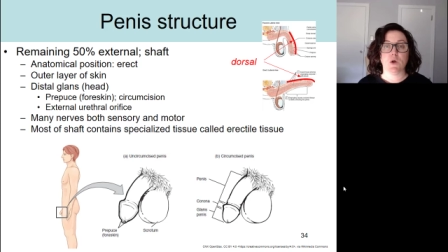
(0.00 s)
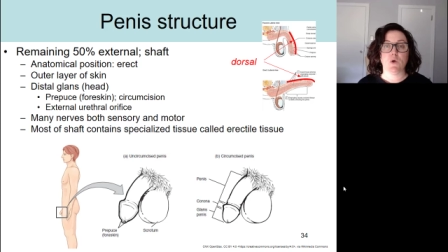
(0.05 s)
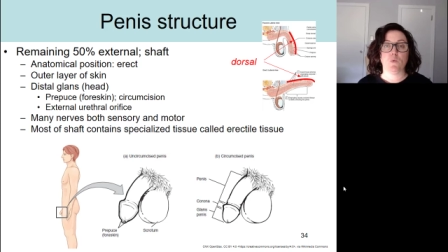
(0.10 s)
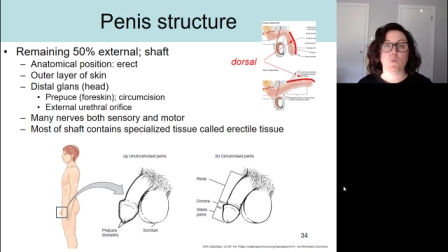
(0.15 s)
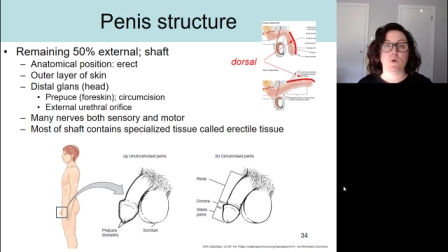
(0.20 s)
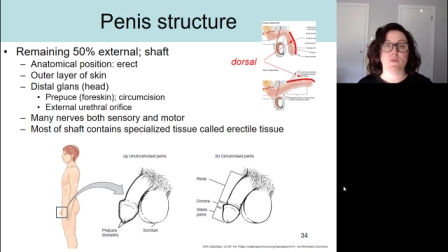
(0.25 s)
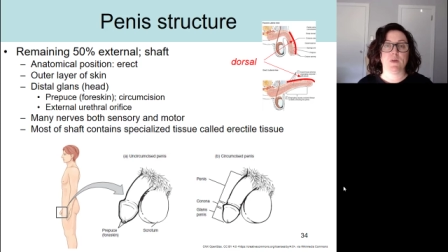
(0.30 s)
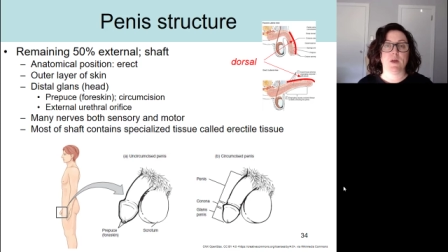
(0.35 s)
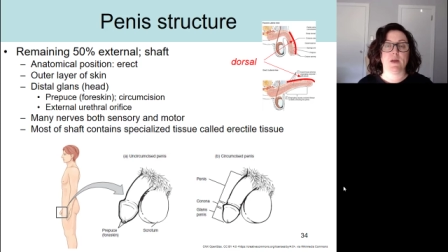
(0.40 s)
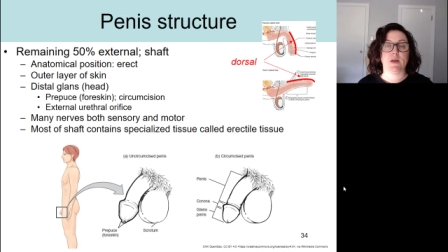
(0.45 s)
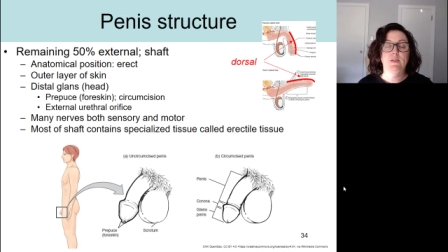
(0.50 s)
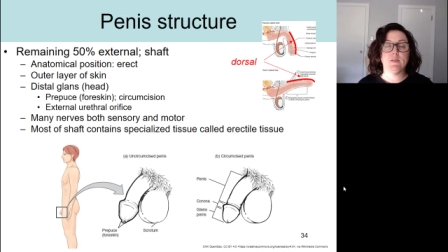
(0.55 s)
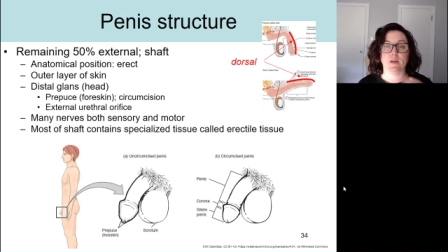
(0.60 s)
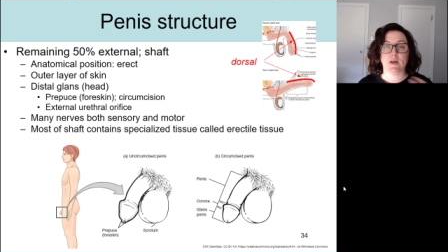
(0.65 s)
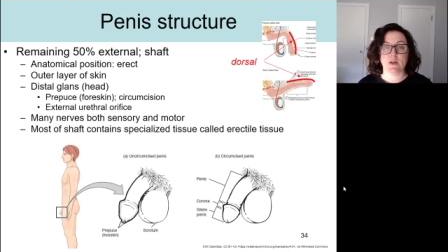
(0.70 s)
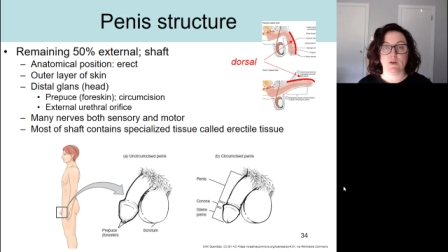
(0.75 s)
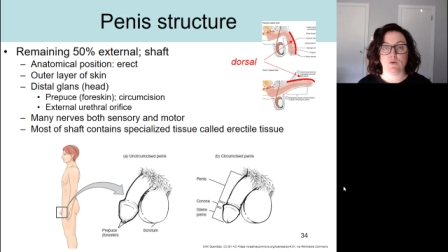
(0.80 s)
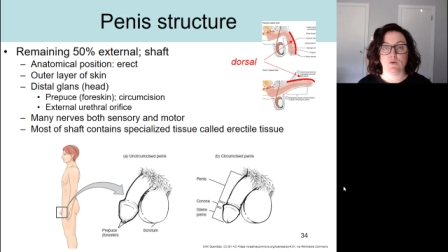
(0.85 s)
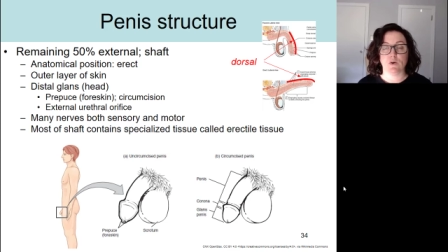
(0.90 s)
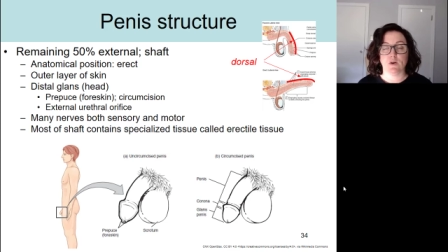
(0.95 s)
with a
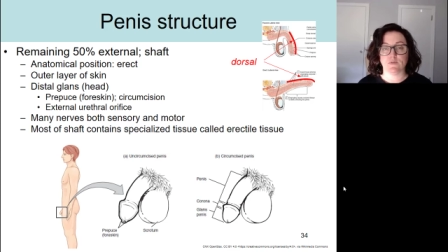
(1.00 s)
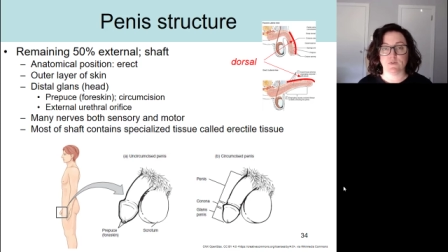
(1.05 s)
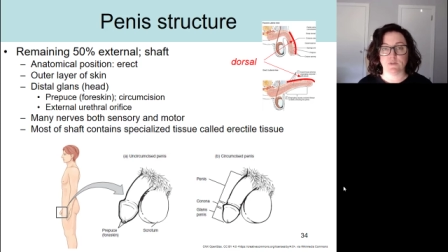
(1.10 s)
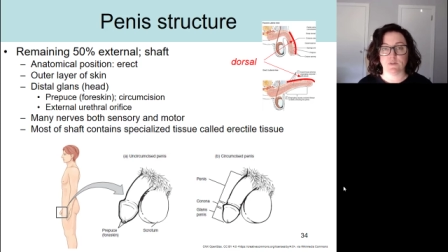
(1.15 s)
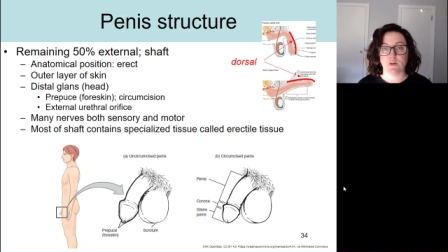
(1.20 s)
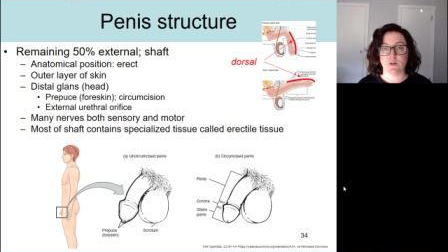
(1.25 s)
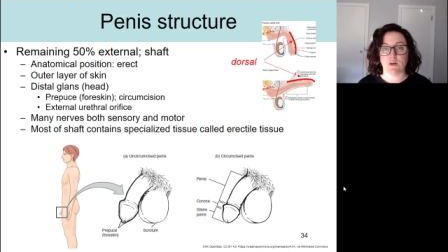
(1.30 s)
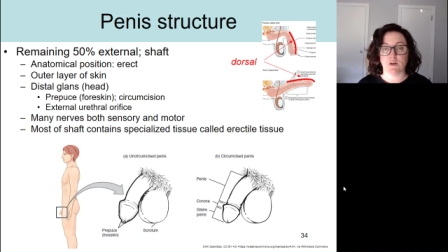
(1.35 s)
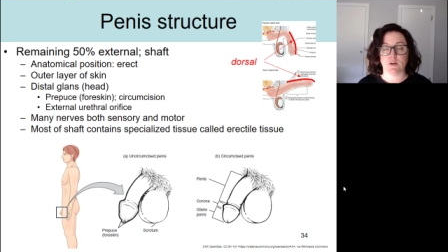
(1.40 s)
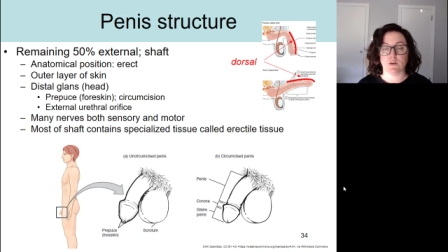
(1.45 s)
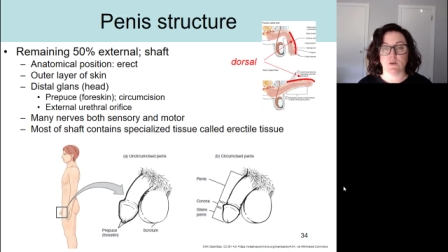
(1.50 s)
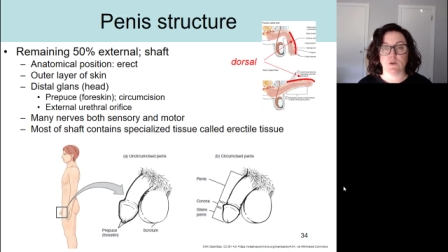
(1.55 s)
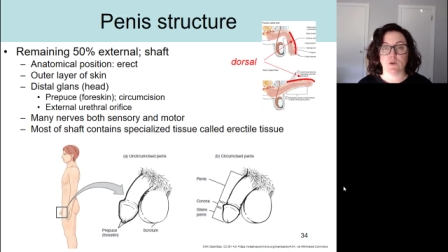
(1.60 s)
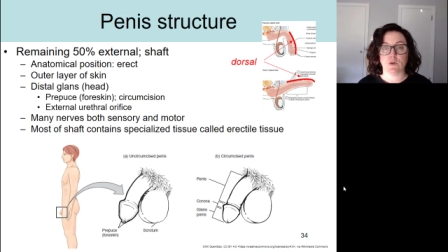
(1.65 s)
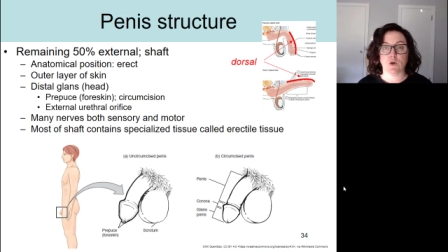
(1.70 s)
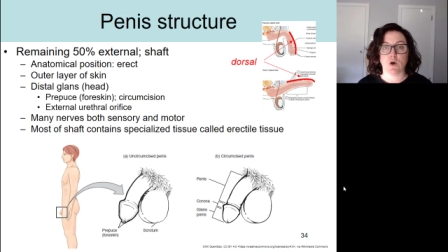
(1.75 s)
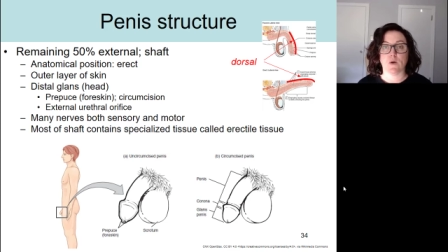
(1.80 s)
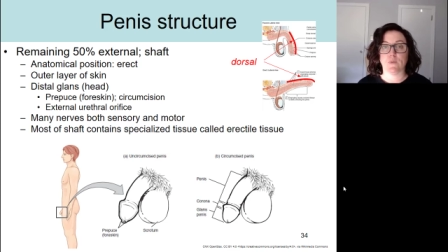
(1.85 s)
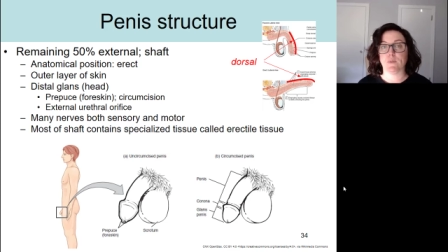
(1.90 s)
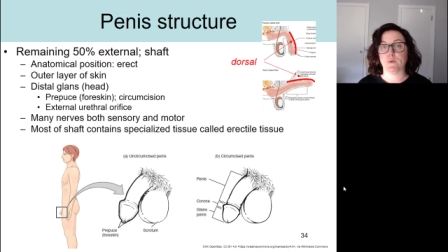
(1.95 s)
layer of skin
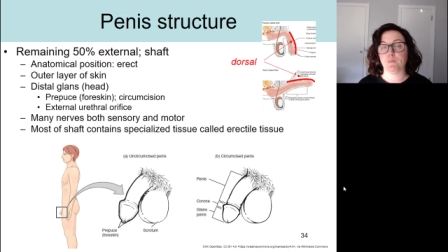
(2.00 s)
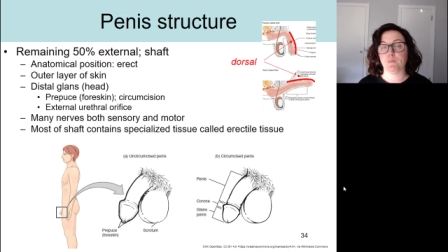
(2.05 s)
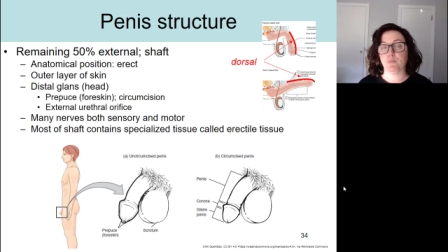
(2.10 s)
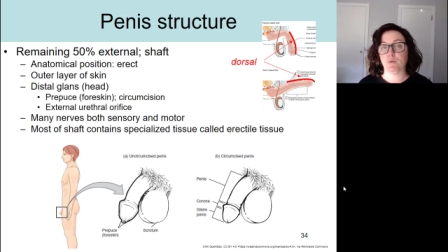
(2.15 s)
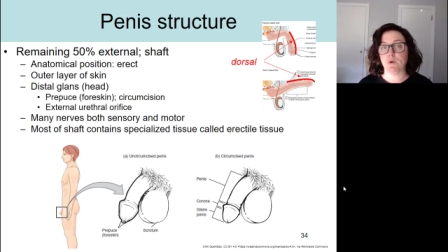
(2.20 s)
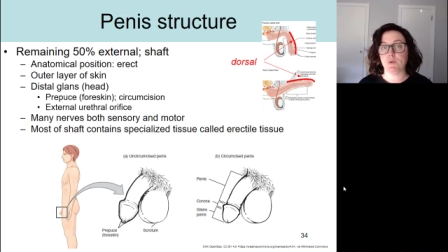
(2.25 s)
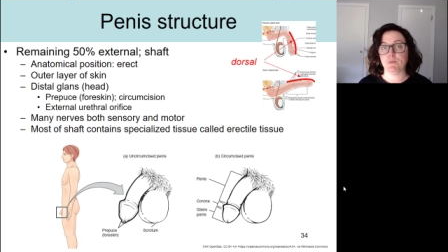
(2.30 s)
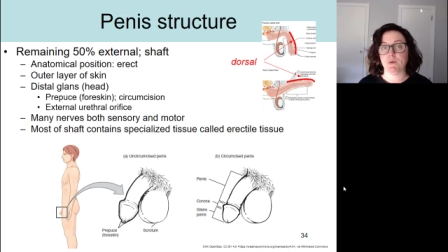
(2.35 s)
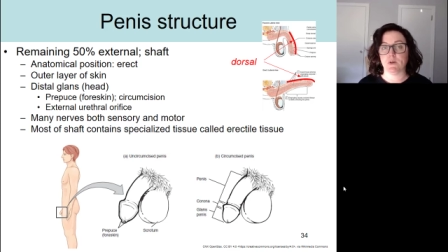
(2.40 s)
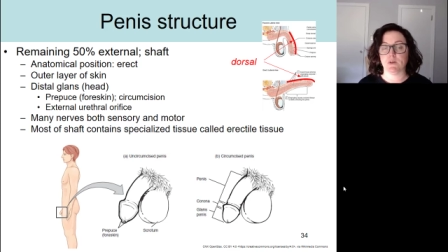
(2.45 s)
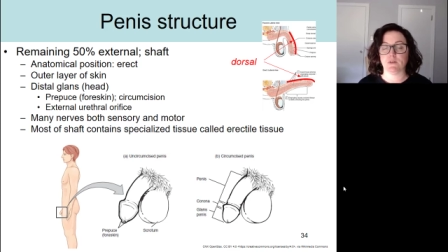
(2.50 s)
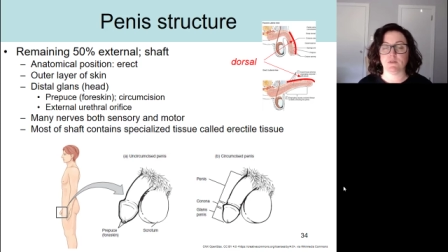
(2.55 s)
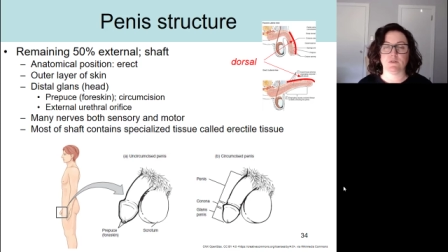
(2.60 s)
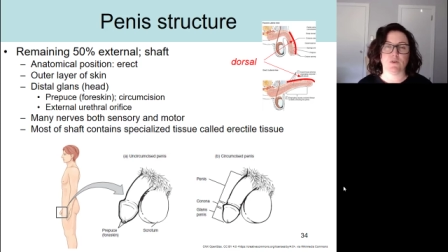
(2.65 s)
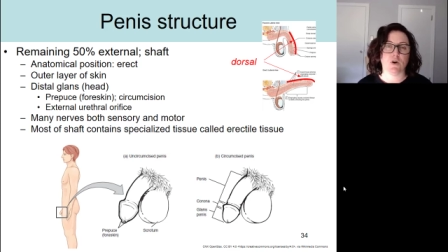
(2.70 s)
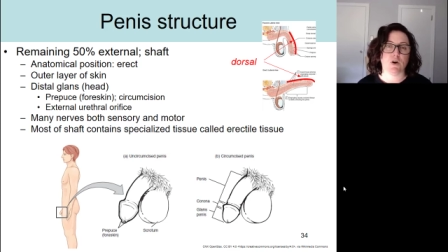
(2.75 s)
called the prepuce,